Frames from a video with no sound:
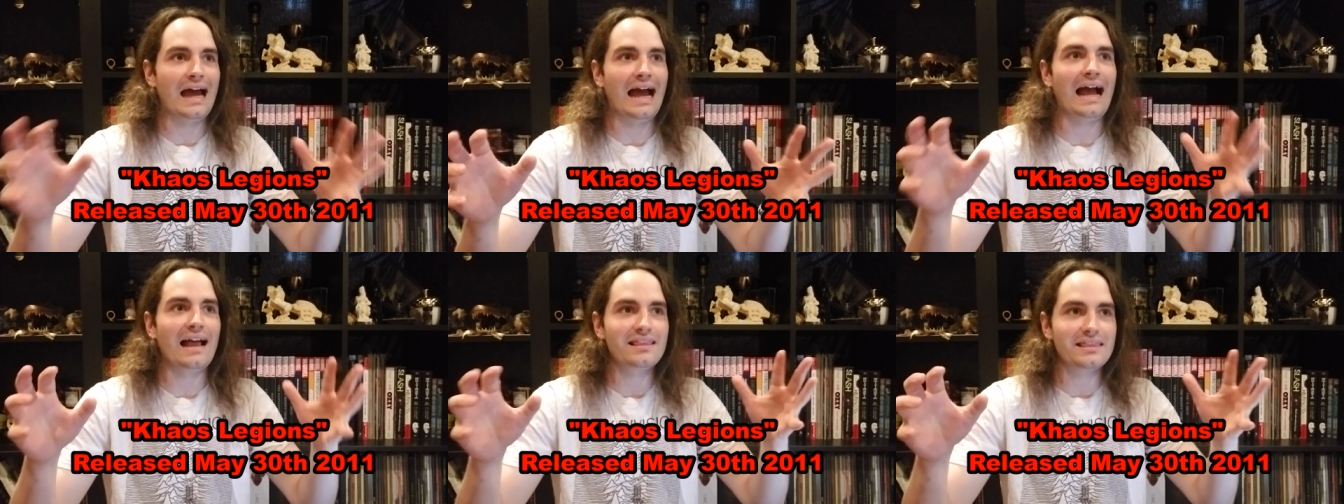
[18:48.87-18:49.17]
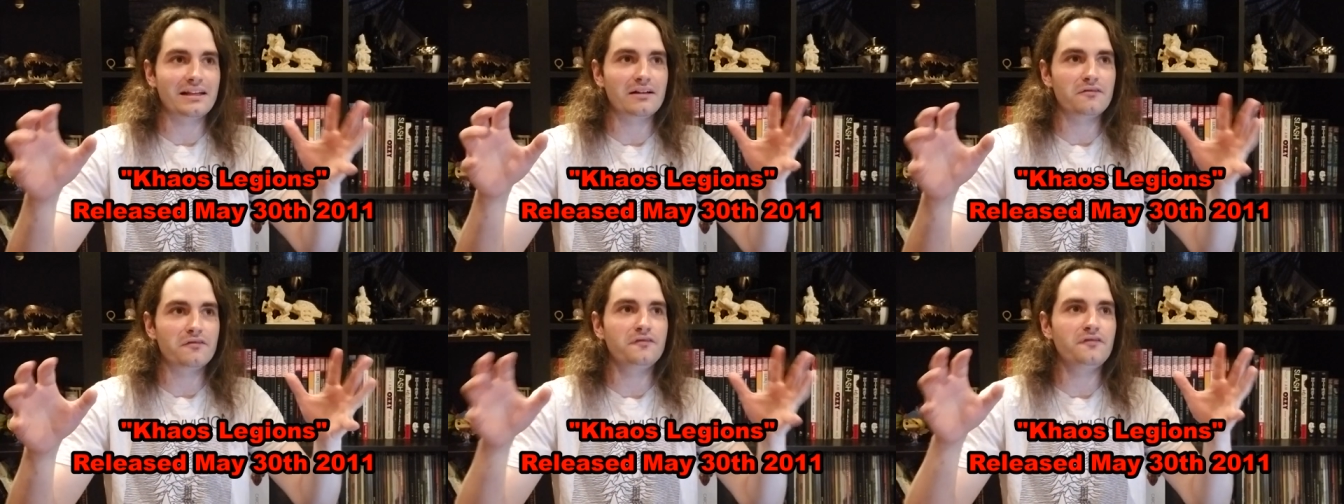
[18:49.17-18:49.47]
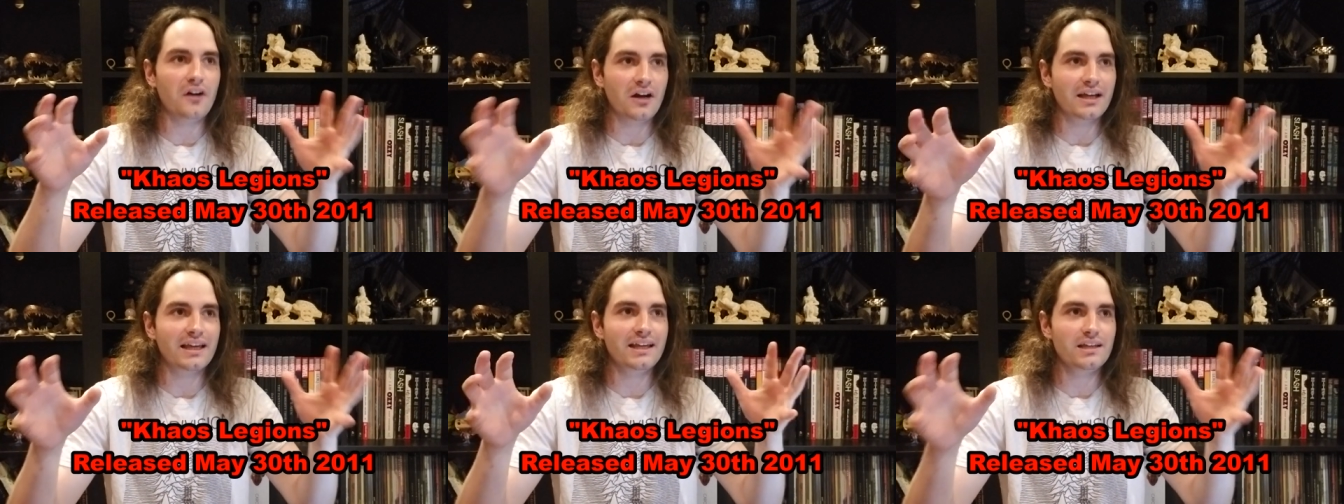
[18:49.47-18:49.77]
at their
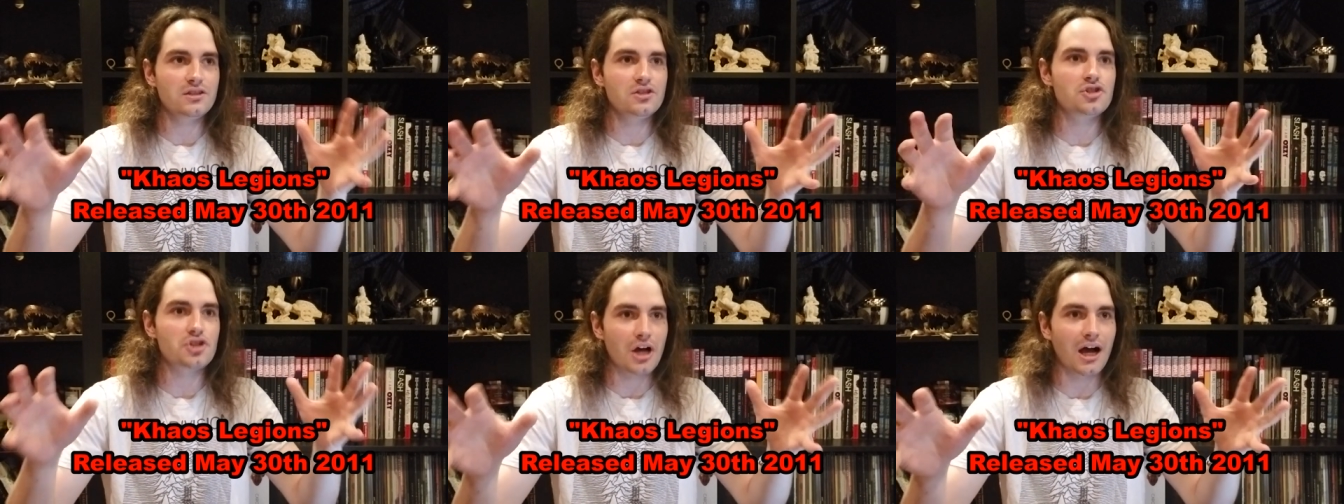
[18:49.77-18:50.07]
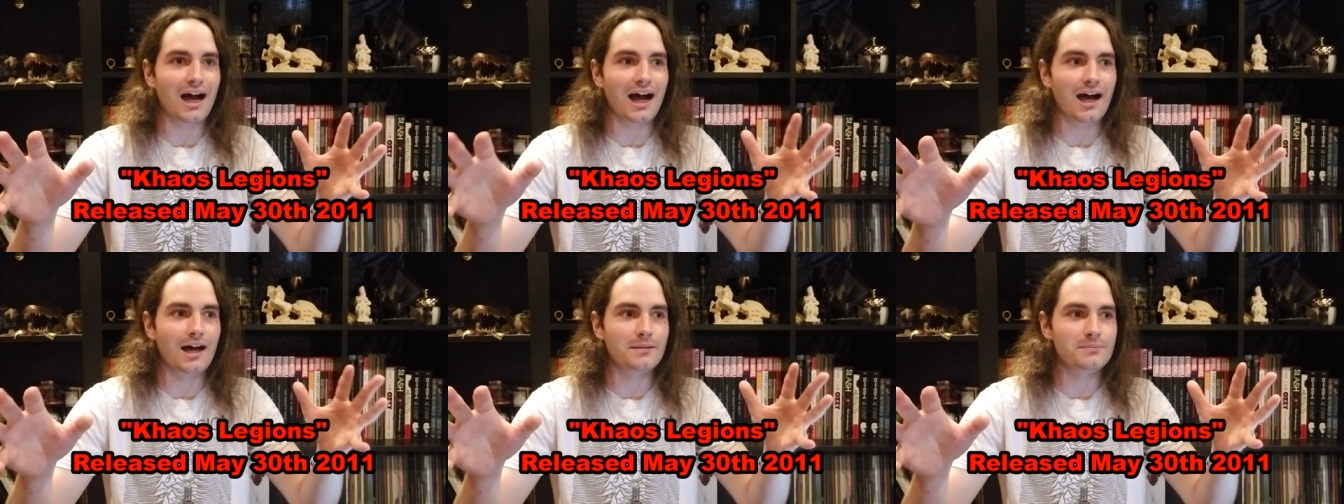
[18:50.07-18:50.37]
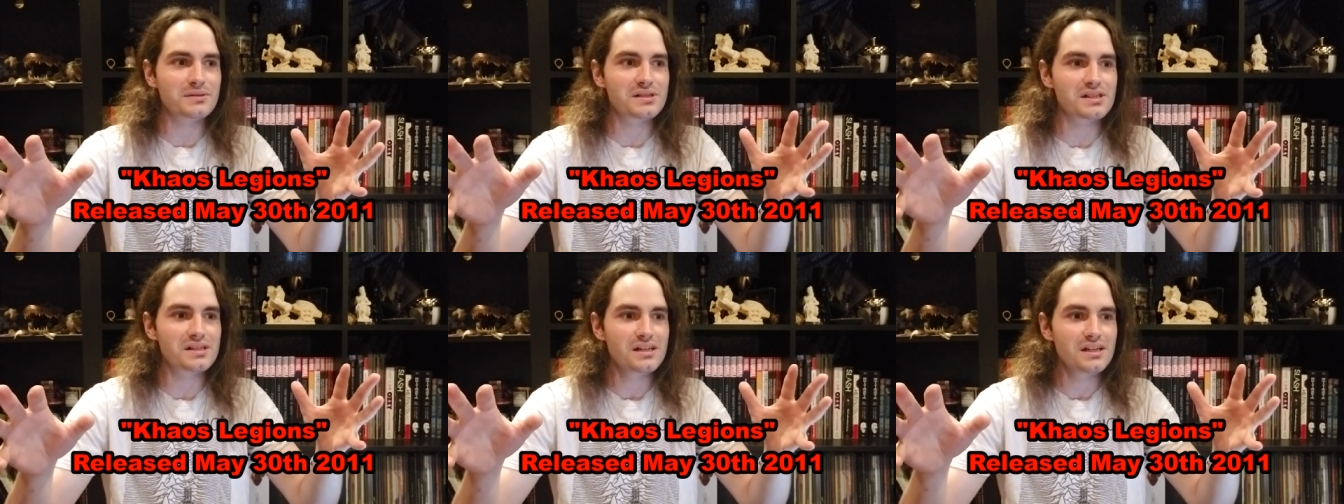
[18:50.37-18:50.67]
fucking
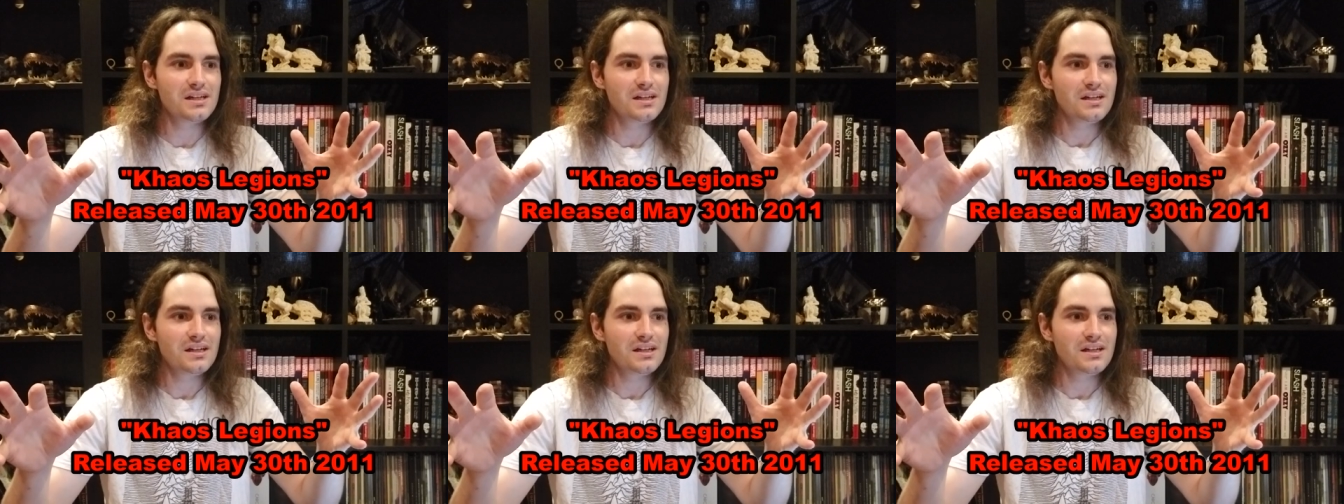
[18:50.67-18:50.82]
jobs